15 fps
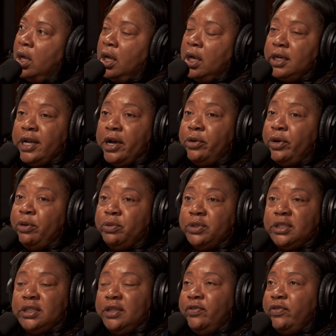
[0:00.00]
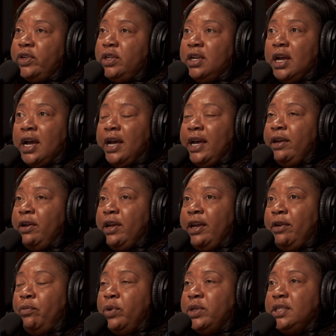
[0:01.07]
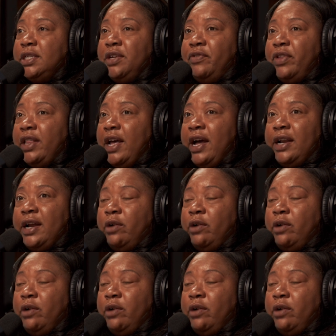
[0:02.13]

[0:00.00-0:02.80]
No, it wasn't even that.